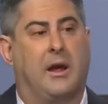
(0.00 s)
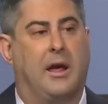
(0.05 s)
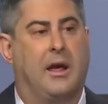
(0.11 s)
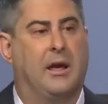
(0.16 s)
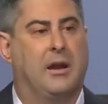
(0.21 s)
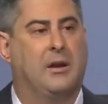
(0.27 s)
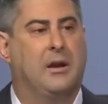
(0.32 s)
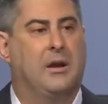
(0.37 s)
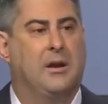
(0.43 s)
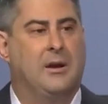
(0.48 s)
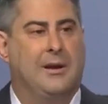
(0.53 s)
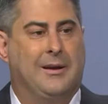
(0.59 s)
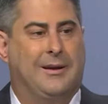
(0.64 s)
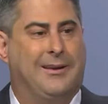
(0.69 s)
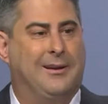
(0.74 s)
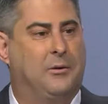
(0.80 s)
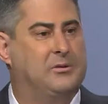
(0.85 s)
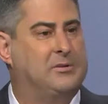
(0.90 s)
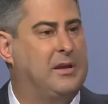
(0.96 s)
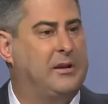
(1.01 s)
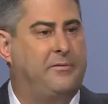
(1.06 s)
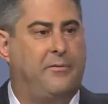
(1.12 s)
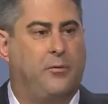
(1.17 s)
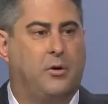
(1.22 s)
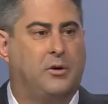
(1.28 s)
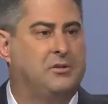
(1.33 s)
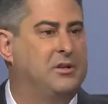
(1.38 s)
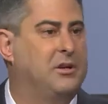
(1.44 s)
And it's like
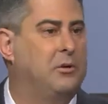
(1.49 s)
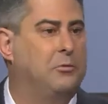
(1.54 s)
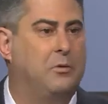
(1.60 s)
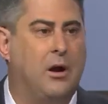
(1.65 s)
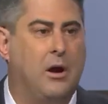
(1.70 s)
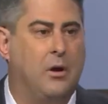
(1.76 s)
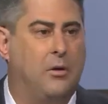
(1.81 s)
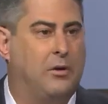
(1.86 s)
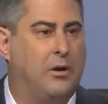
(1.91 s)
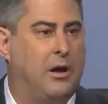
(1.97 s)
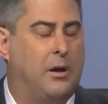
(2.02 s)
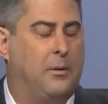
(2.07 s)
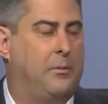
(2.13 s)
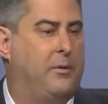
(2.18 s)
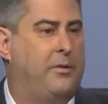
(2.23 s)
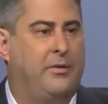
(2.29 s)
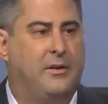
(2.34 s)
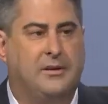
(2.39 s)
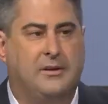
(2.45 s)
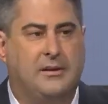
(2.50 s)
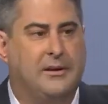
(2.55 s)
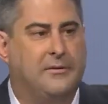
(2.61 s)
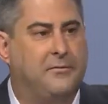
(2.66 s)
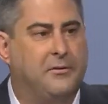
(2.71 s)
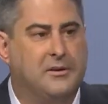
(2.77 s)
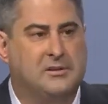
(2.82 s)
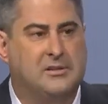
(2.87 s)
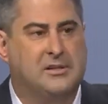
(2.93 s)
forks in a road. The
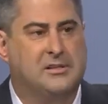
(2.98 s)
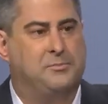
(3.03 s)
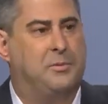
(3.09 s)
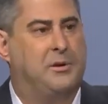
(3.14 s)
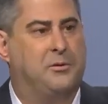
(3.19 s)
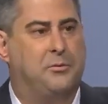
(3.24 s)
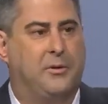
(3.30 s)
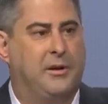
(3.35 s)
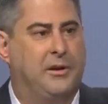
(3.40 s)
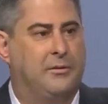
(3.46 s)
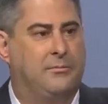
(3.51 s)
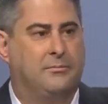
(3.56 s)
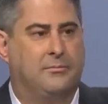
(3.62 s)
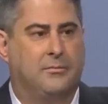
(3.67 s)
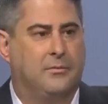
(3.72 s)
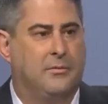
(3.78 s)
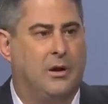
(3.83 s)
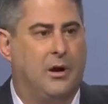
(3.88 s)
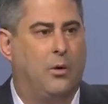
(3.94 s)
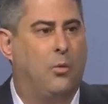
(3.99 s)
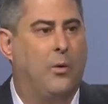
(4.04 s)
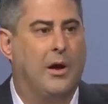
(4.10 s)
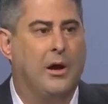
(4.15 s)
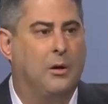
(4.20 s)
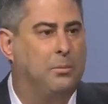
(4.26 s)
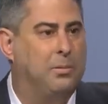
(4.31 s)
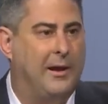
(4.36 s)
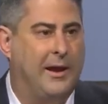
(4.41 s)
differences between a
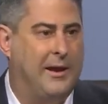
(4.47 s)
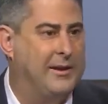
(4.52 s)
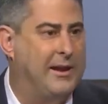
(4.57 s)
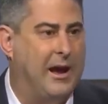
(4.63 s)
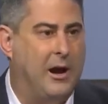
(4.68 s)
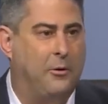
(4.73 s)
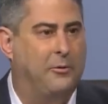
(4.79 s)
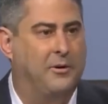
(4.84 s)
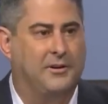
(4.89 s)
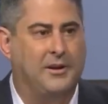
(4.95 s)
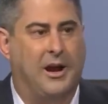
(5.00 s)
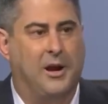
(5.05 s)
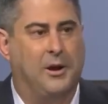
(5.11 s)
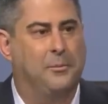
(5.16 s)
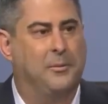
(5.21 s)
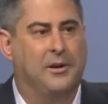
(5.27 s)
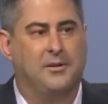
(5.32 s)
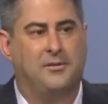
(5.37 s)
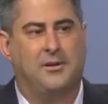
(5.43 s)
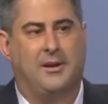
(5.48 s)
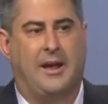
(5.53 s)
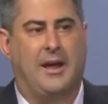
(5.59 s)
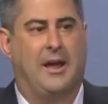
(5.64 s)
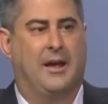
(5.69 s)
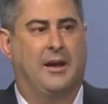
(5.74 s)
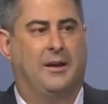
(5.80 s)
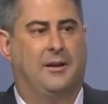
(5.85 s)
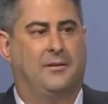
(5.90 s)
well-planned out retirement
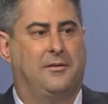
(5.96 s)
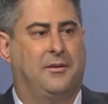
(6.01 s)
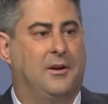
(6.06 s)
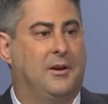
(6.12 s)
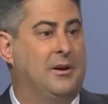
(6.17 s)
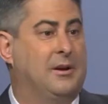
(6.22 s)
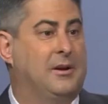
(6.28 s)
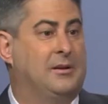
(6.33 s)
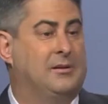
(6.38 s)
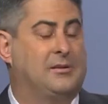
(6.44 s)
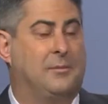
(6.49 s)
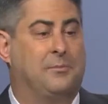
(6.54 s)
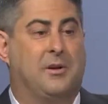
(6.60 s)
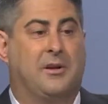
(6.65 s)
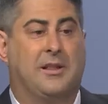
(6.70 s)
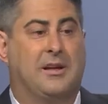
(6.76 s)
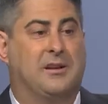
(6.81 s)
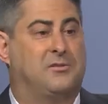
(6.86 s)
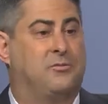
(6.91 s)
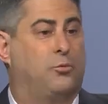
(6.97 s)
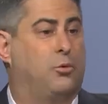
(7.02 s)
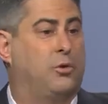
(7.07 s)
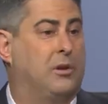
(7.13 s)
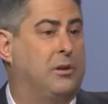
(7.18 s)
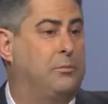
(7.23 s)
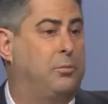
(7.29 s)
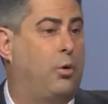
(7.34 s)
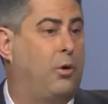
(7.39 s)
and something that's
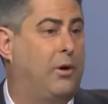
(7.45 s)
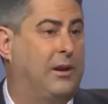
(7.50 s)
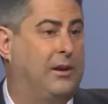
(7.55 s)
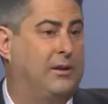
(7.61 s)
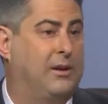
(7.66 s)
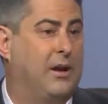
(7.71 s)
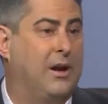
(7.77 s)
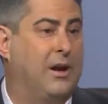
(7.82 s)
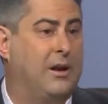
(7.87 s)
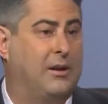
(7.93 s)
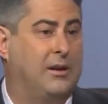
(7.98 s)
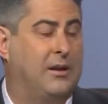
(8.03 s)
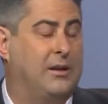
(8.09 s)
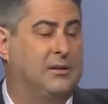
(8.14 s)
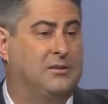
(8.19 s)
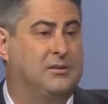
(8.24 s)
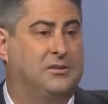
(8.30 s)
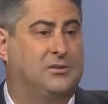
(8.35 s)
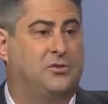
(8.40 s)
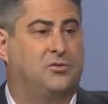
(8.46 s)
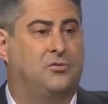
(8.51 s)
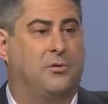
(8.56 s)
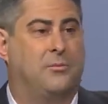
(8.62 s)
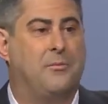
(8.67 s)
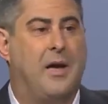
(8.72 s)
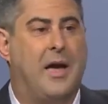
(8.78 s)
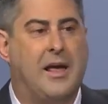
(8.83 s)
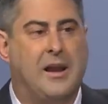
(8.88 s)
really poorly done can just
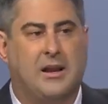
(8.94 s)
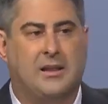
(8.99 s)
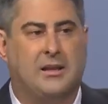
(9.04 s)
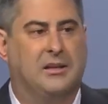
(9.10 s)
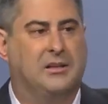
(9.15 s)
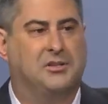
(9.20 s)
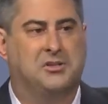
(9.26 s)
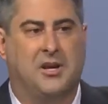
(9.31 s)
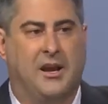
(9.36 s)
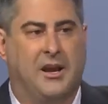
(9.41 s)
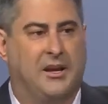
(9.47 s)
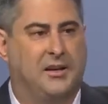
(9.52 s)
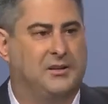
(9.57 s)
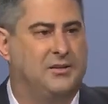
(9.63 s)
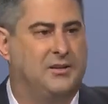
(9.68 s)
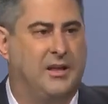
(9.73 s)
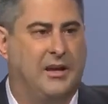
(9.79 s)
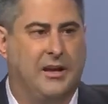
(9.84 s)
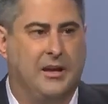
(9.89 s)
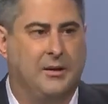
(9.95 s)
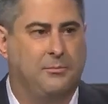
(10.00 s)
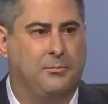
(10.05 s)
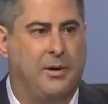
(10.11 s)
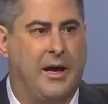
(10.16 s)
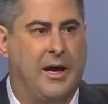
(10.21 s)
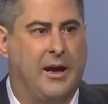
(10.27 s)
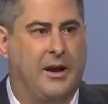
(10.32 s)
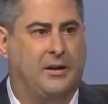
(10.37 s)
dramatically change the
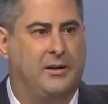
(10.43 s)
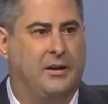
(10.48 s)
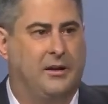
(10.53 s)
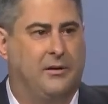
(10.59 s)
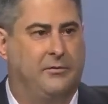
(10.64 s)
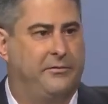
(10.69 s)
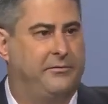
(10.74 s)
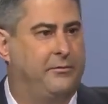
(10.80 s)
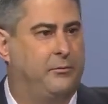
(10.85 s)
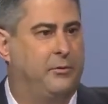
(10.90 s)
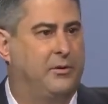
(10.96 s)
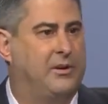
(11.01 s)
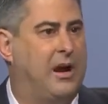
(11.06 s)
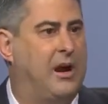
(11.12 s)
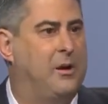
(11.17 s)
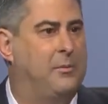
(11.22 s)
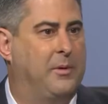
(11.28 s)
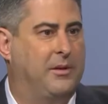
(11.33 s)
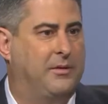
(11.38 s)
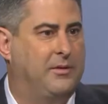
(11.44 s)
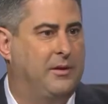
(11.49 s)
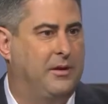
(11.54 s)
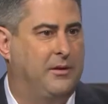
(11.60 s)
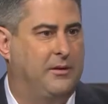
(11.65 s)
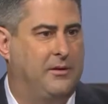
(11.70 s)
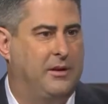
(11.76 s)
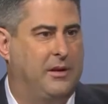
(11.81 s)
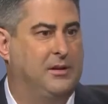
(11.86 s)
impact of retirement,
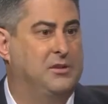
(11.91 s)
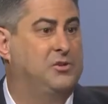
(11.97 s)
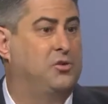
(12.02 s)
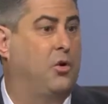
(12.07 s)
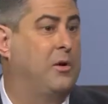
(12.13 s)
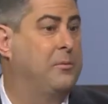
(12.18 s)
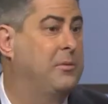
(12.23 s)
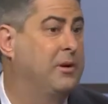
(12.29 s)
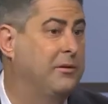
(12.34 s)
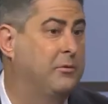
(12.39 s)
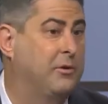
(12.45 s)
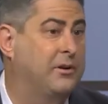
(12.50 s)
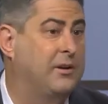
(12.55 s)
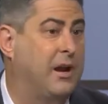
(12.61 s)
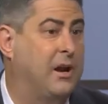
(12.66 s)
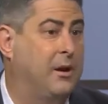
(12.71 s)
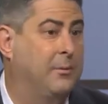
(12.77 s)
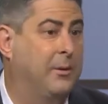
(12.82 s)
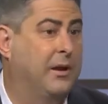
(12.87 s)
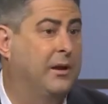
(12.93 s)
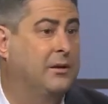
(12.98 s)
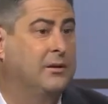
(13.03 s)
the enjoyment of retirement.